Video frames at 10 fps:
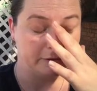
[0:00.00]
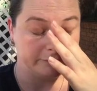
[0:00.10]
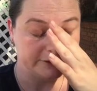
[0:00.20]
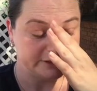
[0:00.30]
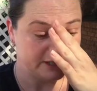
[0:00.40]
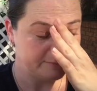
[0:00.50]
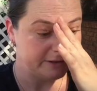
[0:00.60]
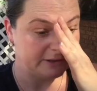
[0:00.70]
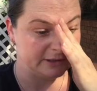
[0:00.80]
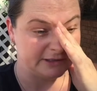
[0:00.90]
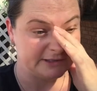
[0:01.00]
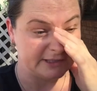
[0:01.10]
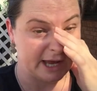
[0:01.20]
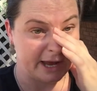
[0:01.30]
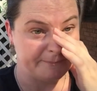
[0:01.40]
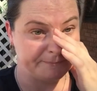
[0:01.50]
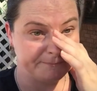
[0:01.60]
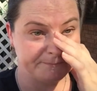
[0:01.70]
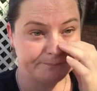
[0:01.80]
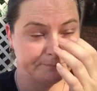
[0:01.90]
obviously, because,
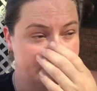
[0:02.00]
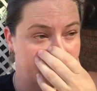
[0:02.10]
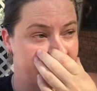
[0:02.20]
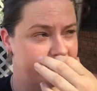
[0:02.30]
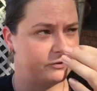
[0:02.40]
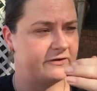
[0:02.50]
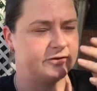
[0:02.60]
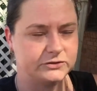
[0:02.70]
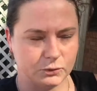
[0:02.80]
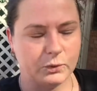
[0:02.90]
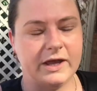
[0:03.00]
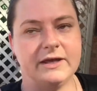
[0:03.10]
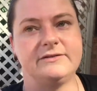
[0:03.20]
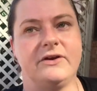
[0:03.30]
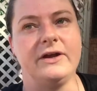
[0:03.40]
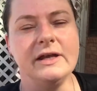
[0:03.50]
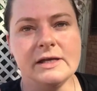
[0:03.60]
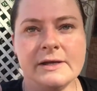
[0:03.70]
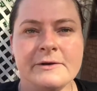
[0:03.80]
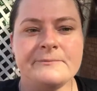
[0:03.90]
like before and after school care, sorry,
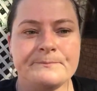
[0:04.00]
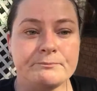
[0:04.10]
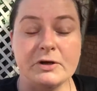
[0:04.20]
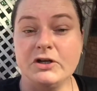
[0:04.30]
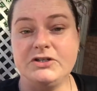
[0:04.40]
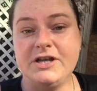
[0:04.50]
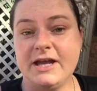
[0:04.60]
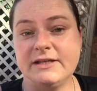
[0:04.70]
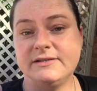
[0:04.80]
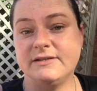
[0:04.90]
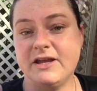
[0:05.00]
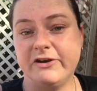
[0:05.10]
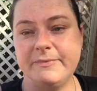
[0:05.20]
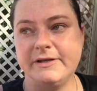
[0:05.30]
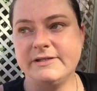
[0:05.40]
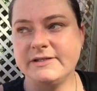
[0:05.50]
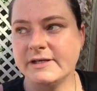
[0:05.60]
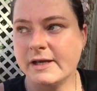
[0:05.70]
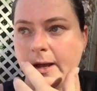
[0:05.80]
because she has therapies.